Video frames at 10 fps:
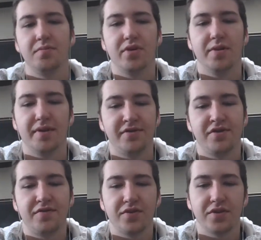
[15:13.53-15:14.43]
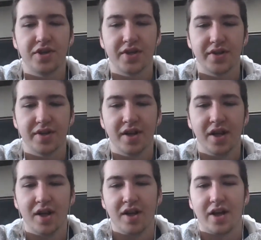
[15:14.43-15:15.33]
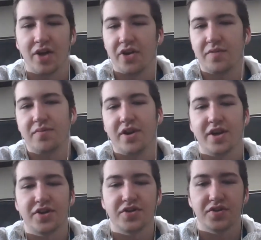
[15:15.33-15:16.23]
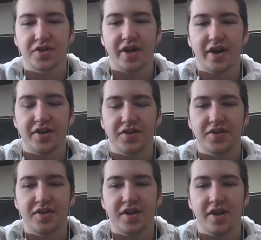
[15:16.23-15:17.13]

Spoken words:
But I'm definitely looking forward to it. I like playing against those guys,